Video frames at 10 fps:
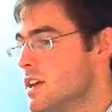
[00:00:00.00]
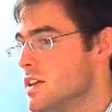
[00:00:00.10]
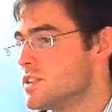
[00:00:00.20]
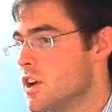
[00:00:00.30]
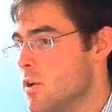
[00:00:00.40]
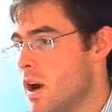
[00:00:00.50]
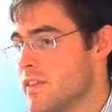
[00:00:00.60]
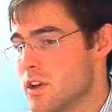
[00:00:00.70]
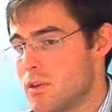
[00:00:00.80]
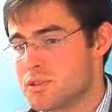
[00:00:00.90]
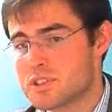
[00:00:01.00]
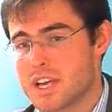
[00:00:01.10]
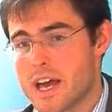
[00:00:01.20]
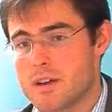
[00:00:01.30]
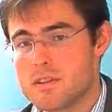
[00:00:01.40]
So on the
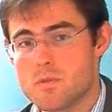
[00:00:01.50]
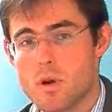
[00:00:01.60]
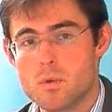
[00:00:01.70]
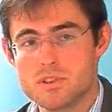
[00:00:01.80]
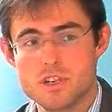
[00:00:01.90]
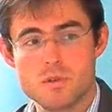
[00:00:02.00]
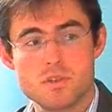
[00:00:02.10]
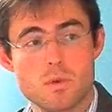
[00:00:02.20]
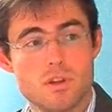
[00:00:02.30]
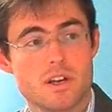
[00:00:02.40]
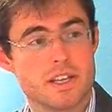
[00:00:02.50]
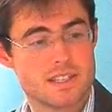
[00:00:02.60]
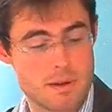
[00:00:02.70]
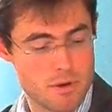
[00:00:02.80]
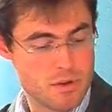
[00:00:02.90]
ultrasound, what we'll do is we'll look at
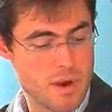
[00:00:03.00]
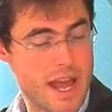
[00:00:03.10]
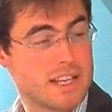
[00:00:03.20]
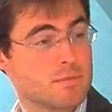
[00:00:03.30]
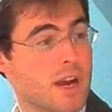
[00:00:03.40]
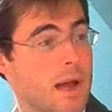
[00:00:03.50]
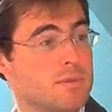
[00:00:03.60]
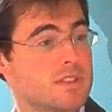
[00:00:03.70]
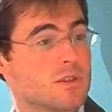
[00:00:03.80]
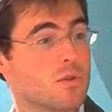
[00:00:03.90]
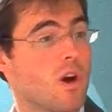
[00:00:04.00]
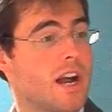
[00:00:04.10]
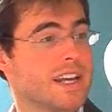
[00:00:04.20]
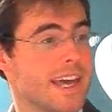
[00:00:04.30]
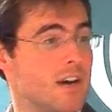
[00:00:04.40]
someone who has perhaps
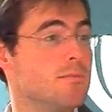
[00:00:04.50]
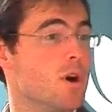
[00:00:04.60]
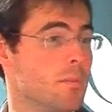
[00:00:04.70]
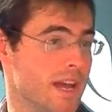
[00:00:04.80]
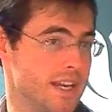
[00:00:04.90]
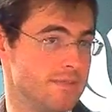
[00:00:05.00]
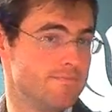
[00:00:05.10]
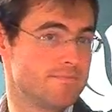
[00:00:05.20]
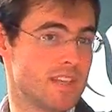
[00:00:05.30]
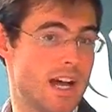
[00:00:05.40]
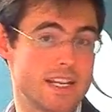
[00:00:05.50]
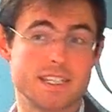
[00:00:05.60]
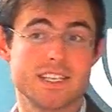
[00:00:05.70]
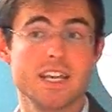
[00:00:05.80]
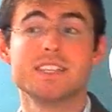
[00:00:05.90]
chronic elbow pain, like
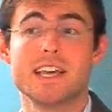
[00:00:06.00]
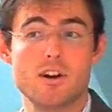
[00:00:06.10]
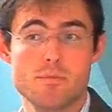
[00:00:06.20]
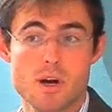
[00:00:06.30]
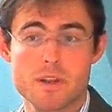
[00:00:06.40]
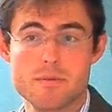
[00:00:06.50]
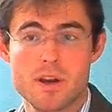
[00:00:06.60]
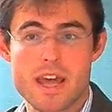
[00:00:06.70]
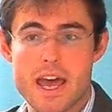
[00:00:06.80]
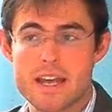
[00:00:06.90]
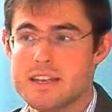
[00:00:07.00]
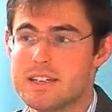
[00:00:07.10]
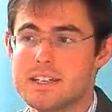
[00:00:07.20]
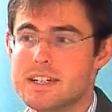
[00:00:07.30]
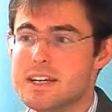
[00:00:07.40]
tennis elbow. Anyone had
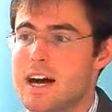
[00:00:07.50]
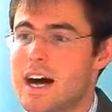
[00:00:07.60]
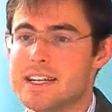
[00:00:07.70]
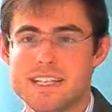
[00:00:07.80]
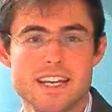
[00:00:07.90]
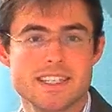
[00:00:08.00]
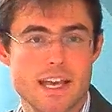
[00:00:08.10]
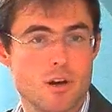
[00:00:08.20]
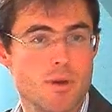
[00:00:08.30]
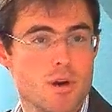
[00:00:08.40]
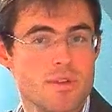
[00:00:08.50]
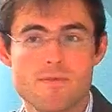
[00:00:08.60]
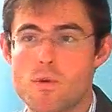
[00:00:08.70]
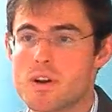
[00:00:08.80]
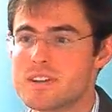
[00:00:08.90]
tennis elbow
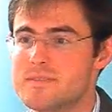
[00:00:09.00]
before?